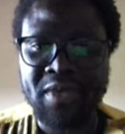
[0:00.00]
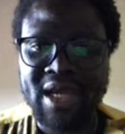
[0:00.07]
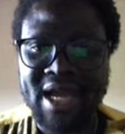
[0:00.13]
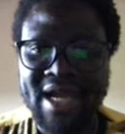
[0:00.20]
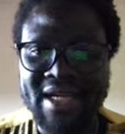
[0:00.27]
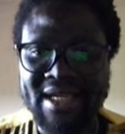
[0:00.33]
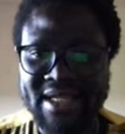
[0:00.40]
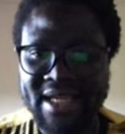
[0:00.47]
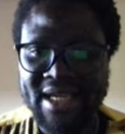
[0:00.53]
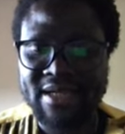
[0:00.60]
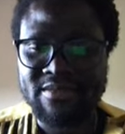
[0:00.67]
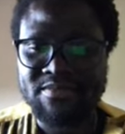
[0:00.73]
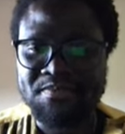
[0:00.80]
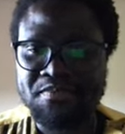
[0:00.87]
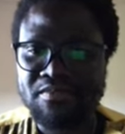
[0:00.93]
and see,
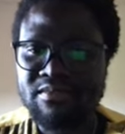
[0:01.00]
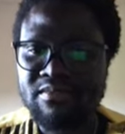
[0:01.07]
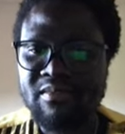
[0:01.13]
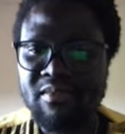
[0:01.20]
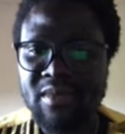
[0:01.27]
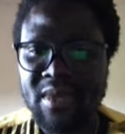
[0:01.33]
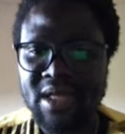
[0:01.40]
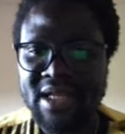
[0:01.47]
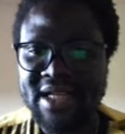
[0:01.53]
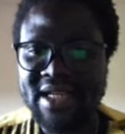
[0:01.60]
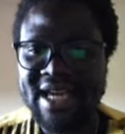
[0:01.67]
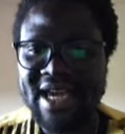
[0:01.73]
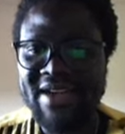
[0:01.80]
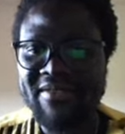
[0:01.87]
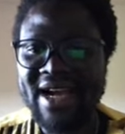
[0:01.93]
did
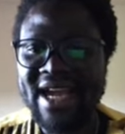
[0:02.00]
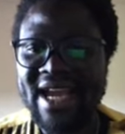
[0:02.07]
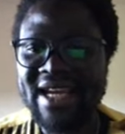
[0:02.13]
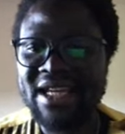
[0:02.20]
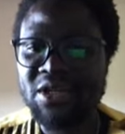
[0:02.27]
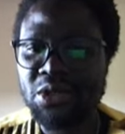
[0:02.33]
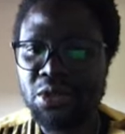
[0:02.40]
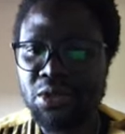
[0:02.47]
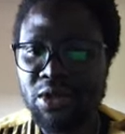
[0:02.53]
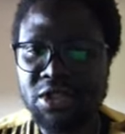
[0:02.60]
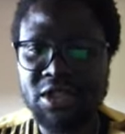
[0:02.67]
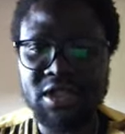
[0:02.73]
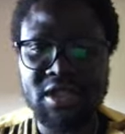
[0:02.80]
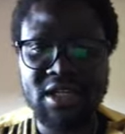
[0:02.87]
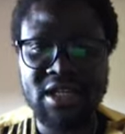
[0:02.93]
ever any trust